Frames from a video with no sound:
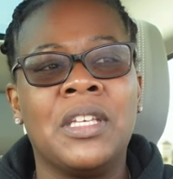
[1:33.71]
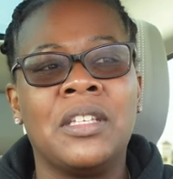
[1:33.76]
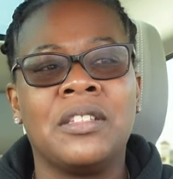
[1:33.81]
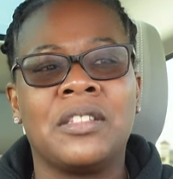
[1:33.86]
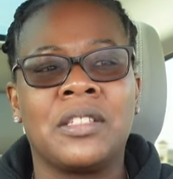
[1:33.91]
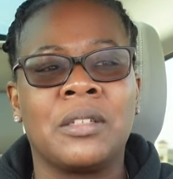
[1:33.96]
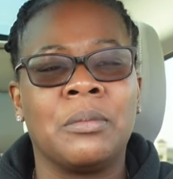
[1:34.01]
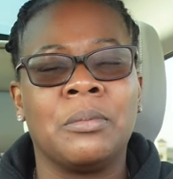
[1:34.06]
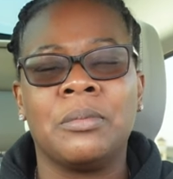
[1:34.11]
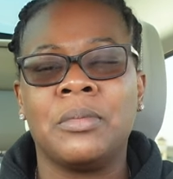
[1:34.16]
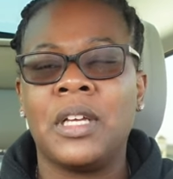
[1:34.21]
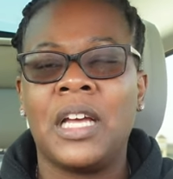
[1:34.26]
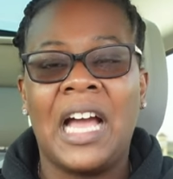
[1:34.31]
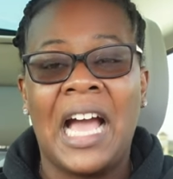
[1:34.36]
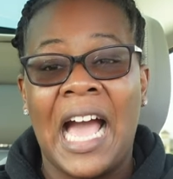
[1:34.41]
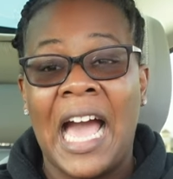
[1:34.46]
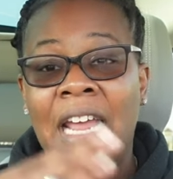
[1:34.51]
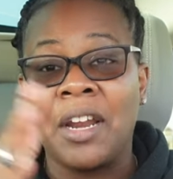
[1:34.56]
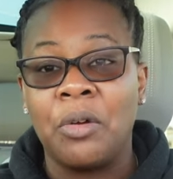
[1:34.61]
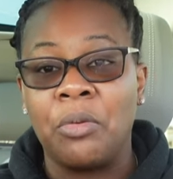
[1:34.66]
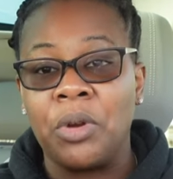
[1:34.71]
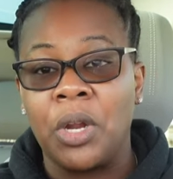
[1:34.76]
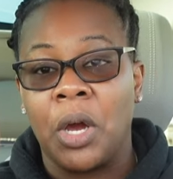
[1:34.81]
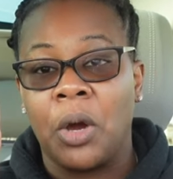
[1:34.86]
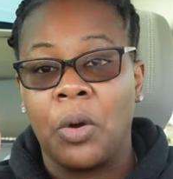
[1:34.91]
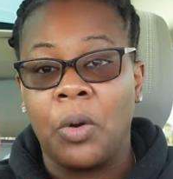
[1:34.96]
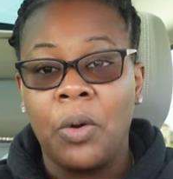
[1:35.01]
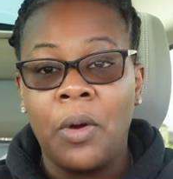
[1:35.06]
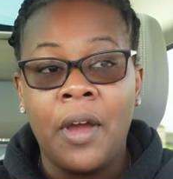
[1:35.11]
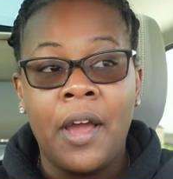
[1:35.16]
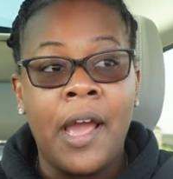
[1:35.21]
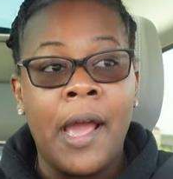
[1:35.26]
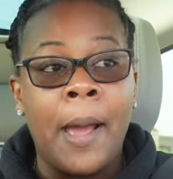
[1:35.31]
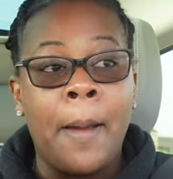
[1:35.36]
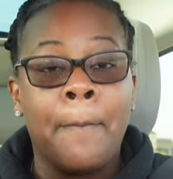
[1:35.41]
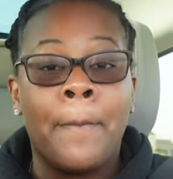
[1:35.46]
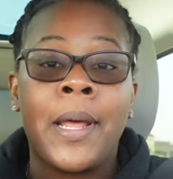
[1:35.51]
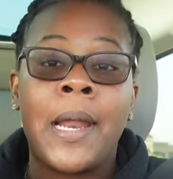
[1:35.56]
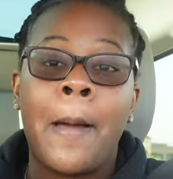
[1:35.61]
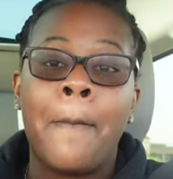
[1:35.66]
some, I don't know.
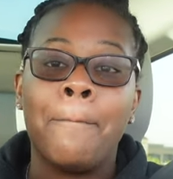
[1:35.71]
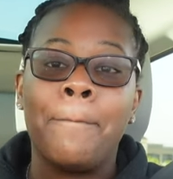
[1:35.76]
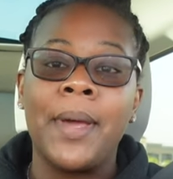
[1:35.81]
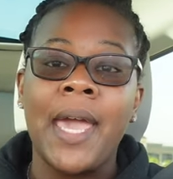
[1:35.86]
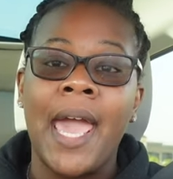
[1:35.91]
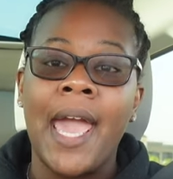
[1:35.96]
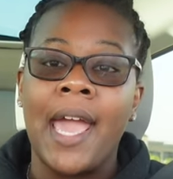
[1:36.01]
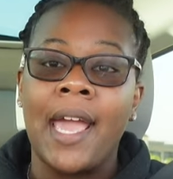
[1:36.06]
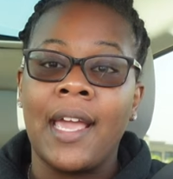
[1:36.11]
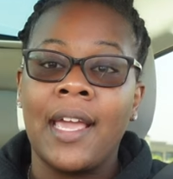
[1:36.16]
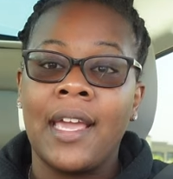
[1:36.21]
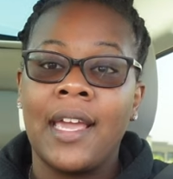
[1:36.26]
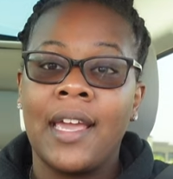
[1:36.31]
But I'm back.